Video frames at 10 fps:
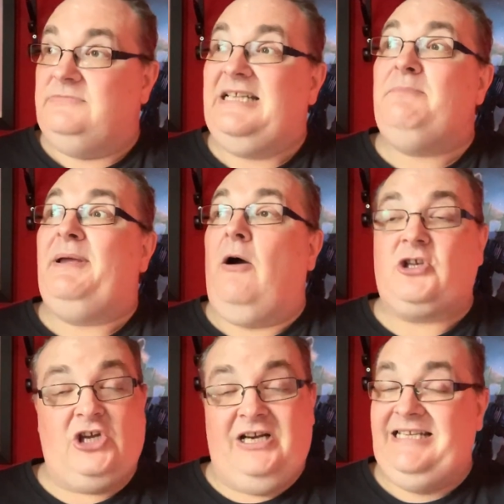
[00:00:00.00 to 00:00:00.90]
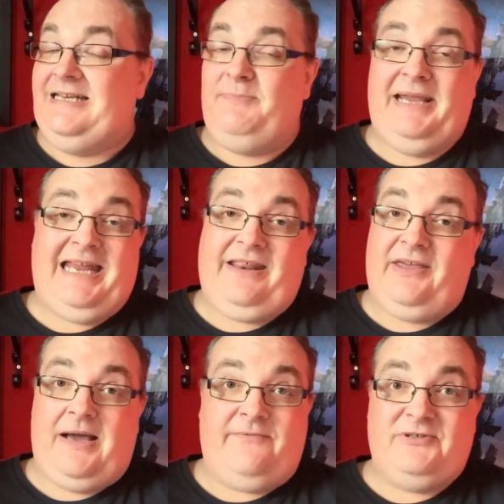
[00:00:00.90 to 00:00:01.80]
I certainly didn't pick
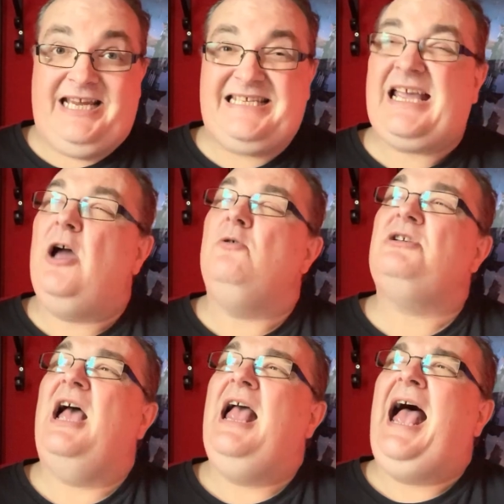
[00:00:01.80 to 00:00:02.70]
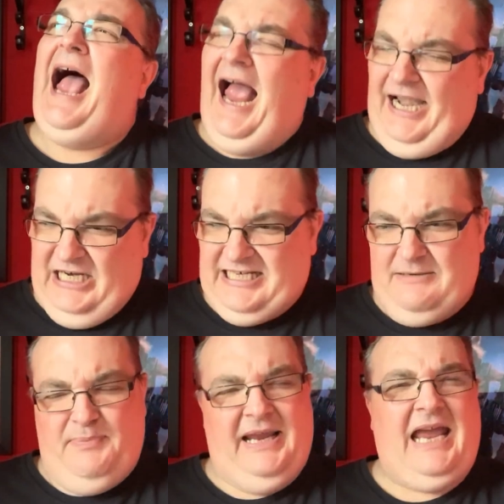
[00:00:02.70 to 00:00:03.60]
anything up from Tesco's. And I
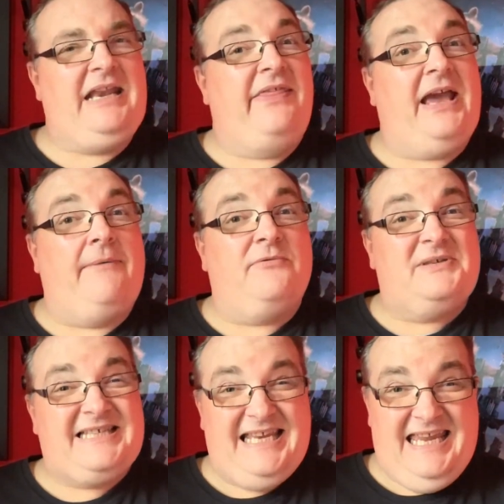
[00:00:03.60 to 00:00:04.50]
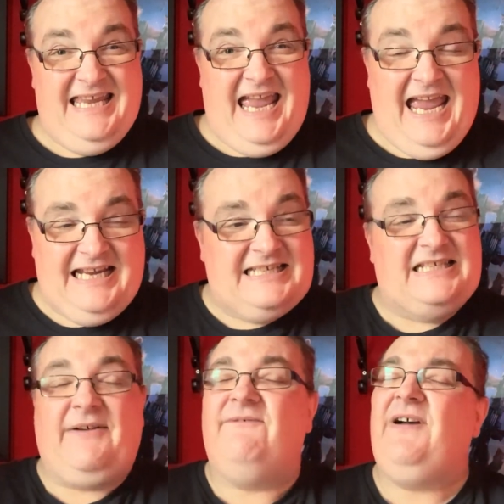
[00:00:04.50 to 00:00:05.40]
didn't pick anything up from CEX.
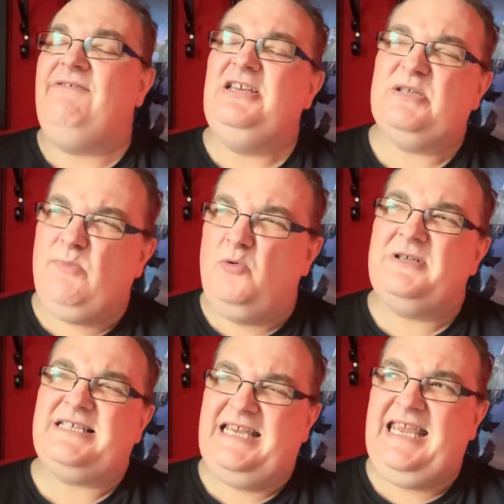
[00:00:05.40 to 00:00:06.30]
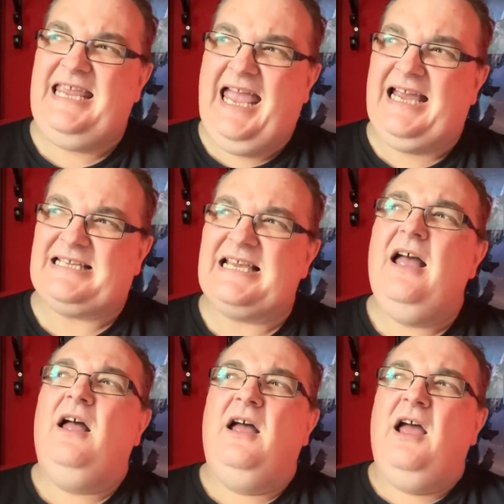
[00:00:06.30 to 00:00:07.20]
It's a very small CEX.
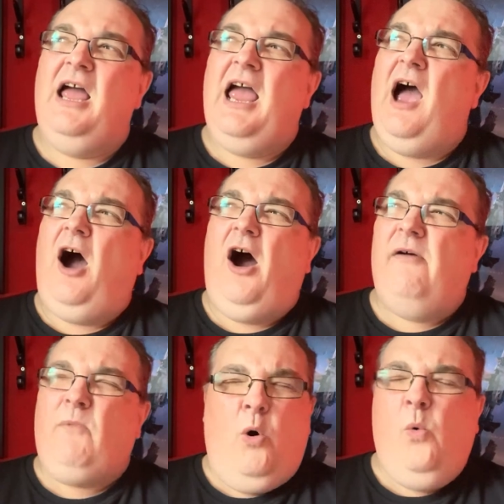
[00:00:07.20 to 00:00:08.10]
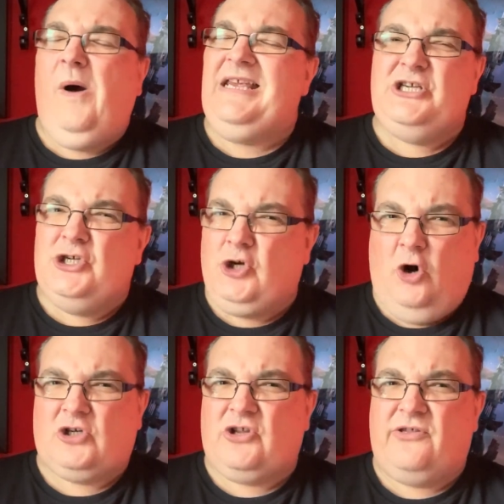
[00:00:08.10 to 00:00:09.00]
I'm always
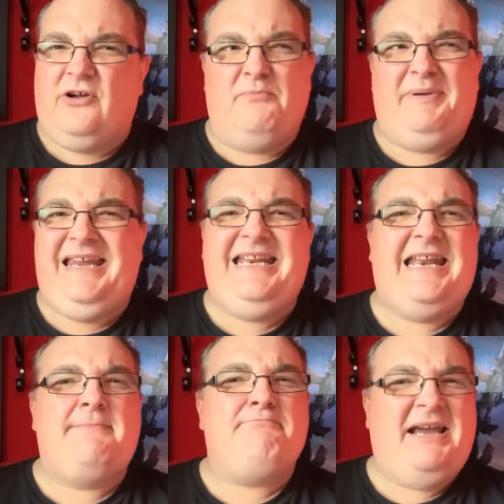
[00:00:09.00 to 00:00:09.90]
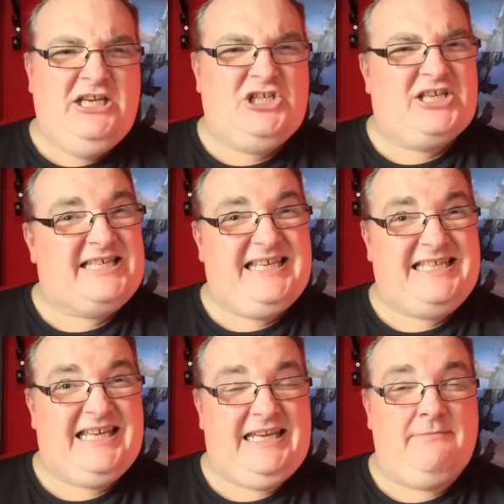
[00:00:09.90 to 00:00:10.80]
shocked that being in a major
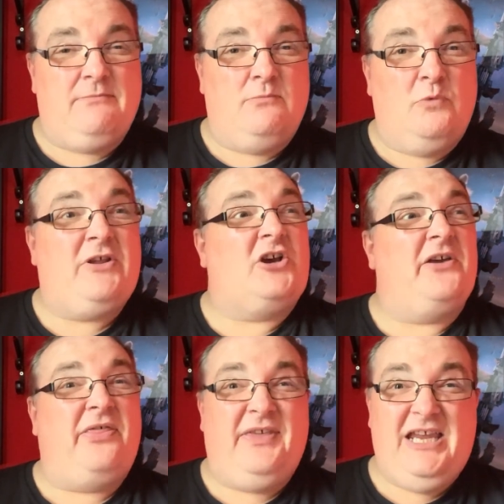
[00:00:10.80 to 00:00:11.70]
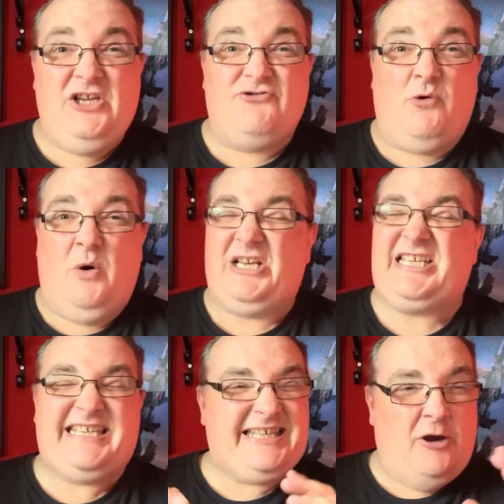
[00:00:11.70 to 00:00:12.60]
city with a cathedral and
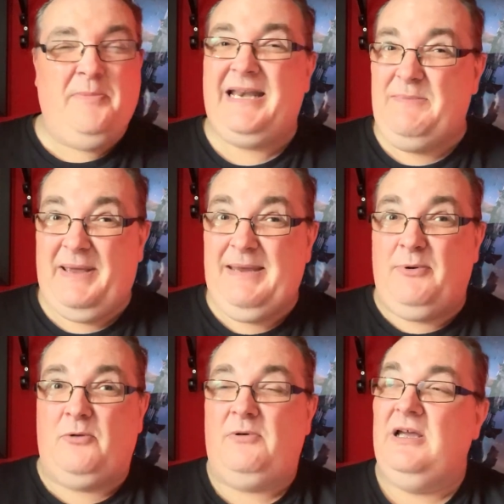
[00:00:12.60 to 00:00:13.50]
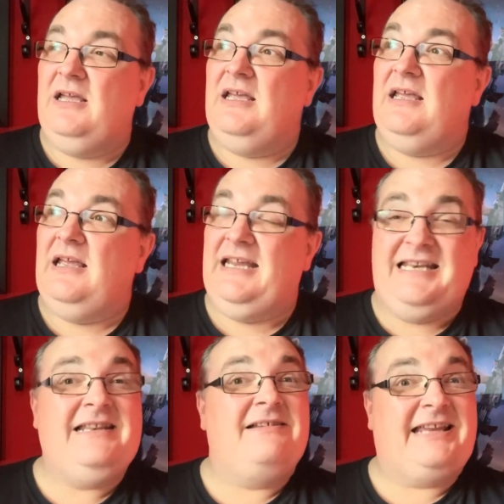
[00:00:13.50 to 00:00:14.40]
so many people
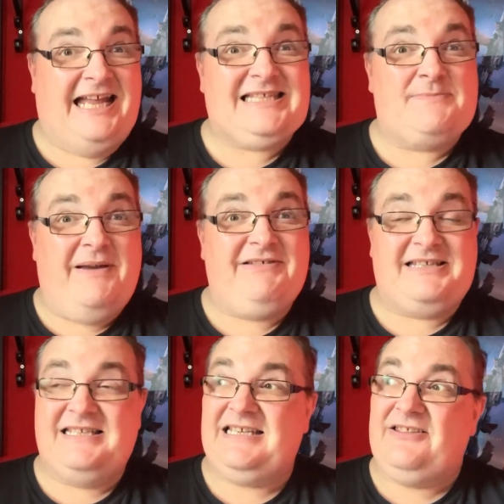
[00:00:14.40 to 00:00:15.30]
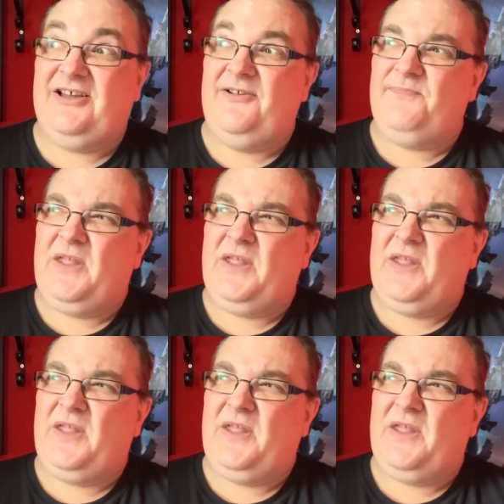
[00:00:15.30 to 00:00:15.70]
in Canterbury City that